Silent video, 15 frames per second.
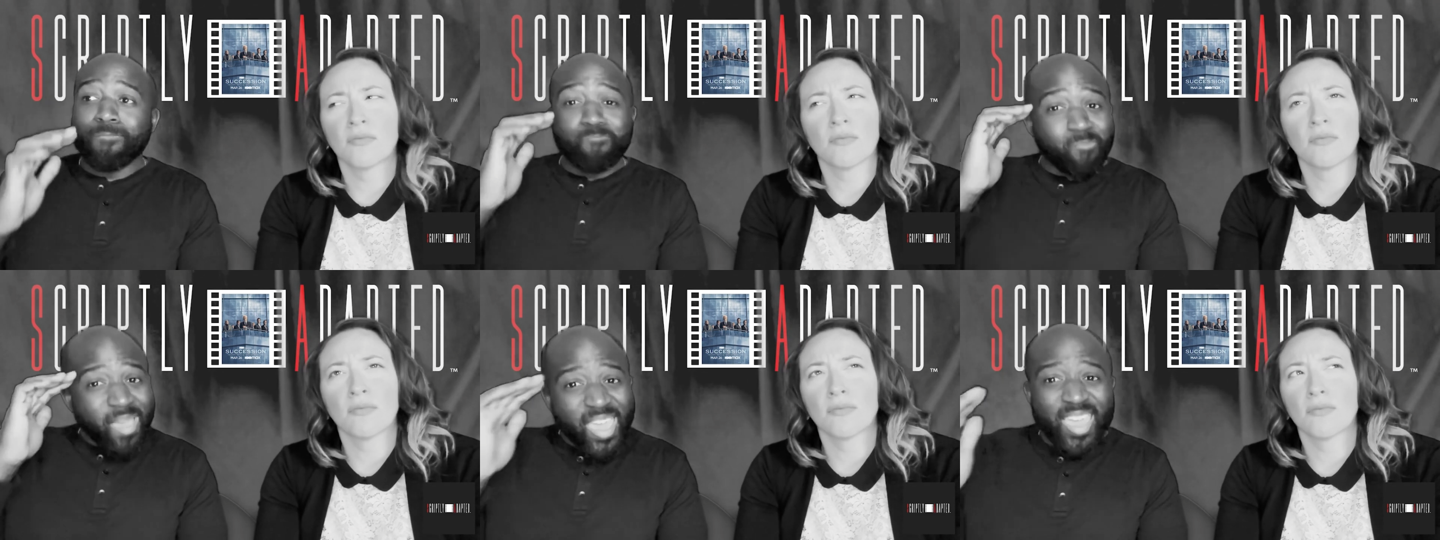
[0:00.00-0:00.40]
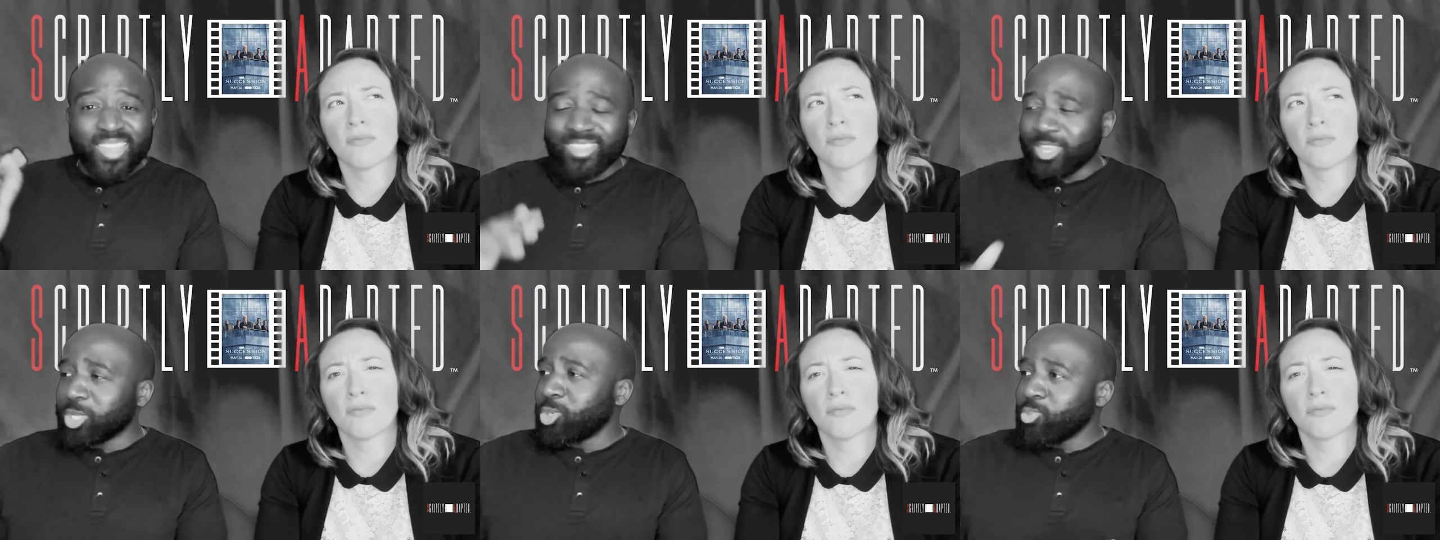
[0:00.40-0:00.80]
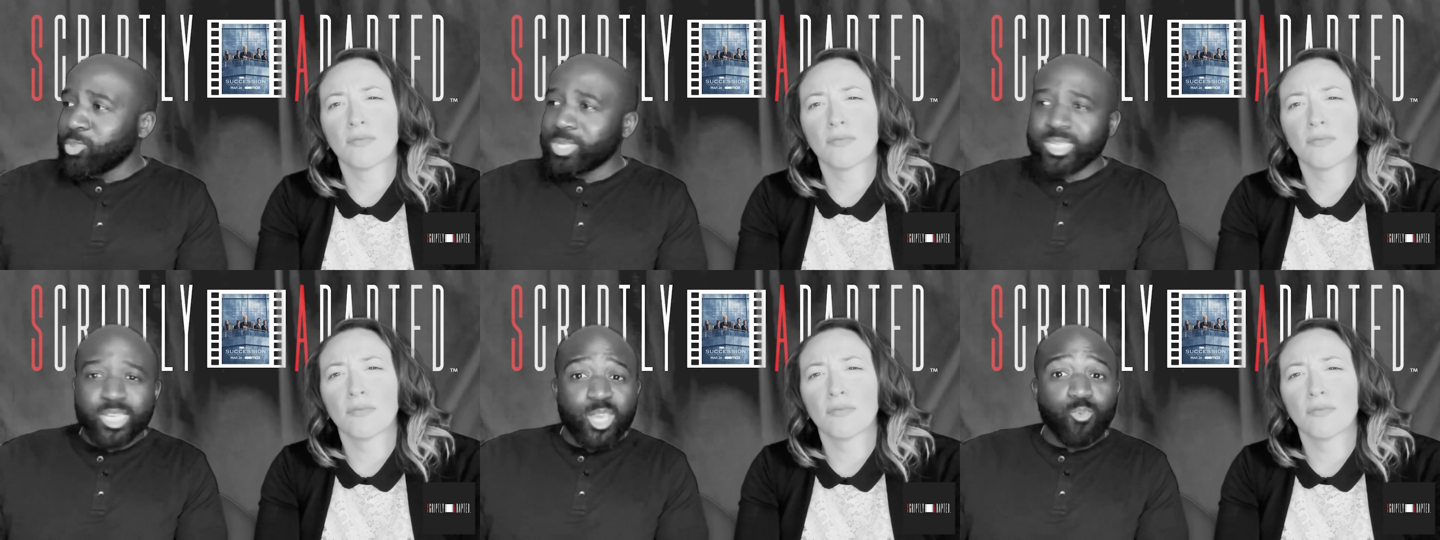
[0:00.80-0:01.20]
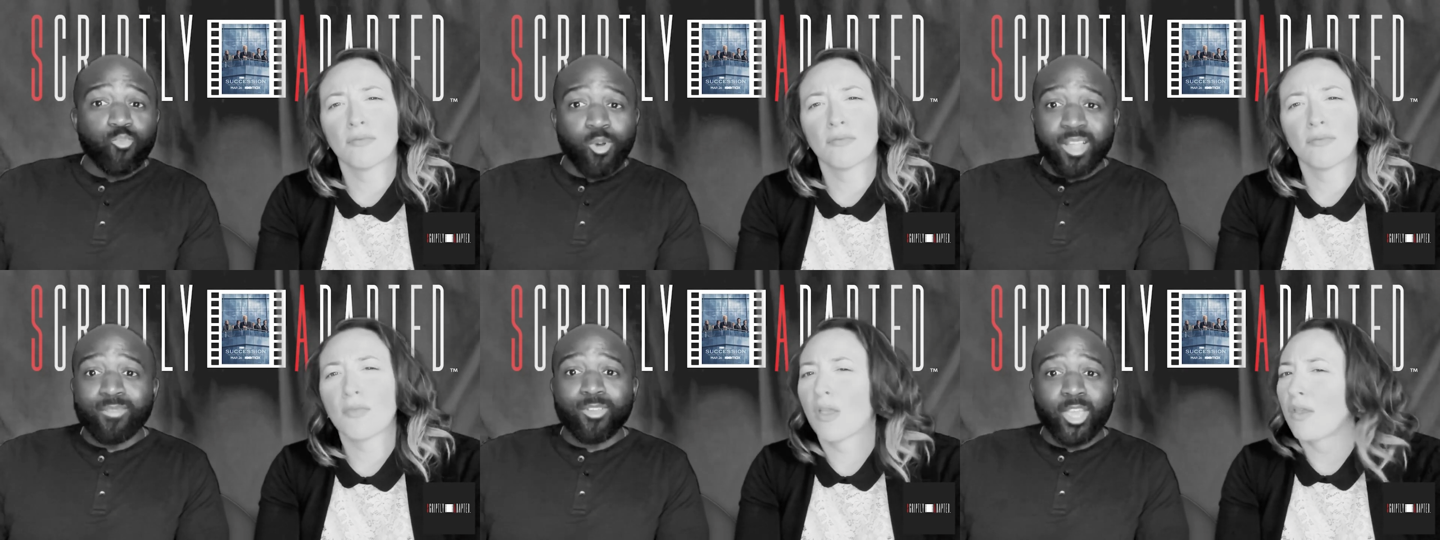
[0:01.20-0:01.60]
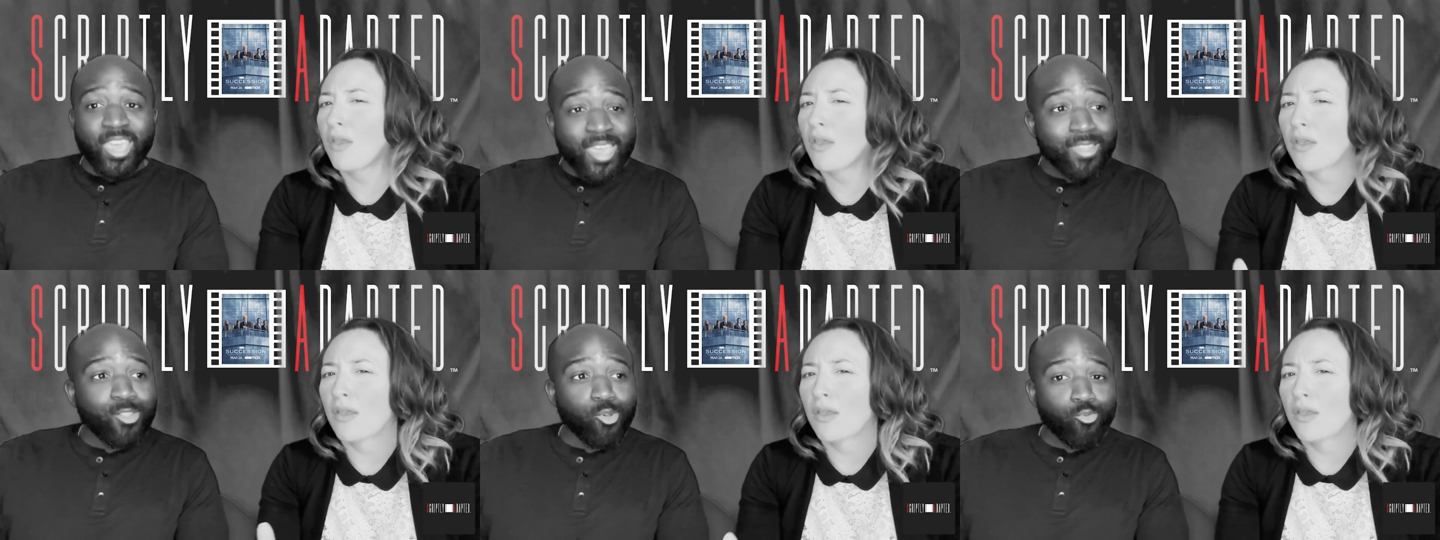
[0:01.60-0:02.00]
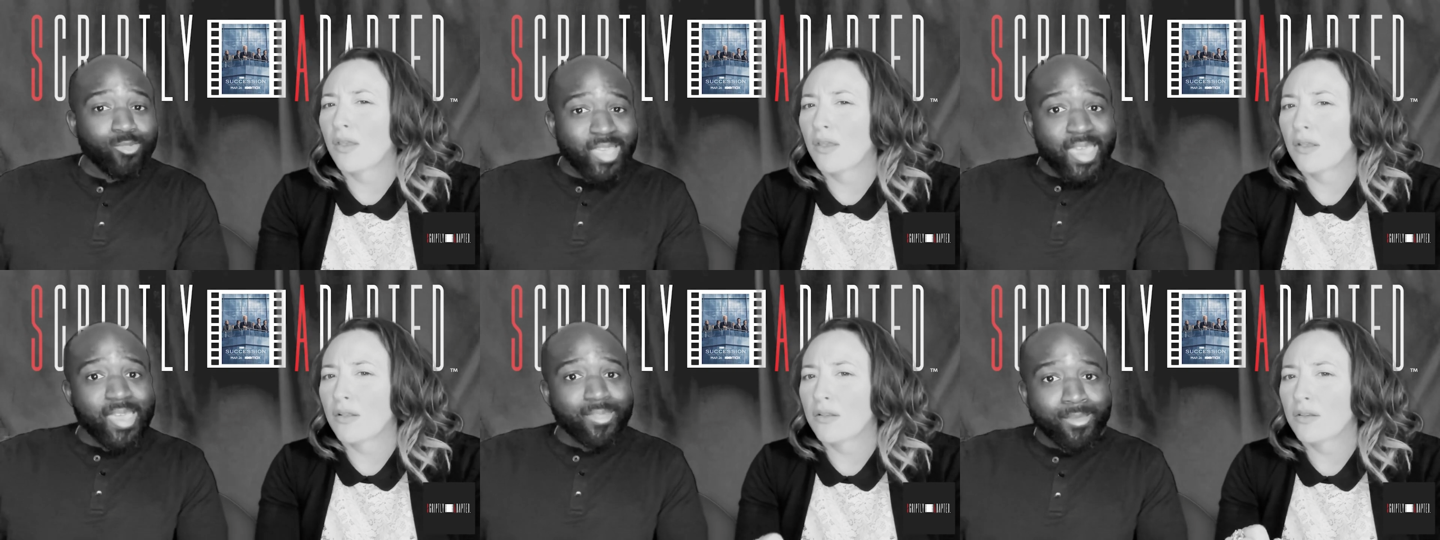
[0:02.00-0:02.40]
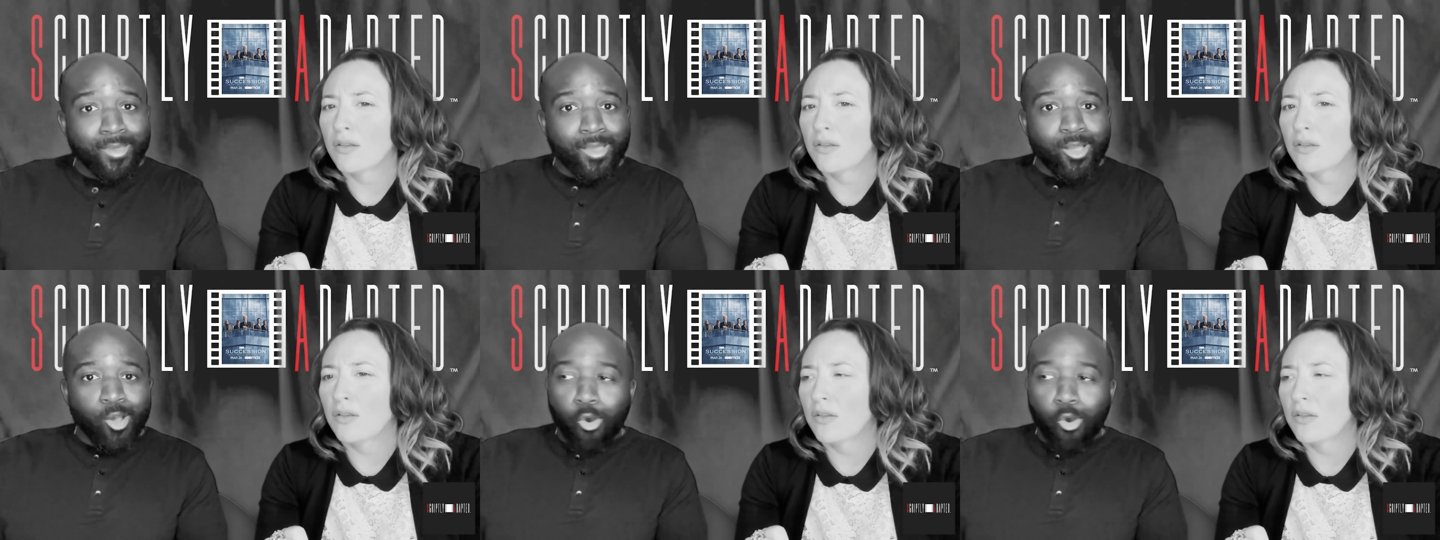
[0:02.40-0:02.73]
Speaker 1: man, did you see what Kendall did?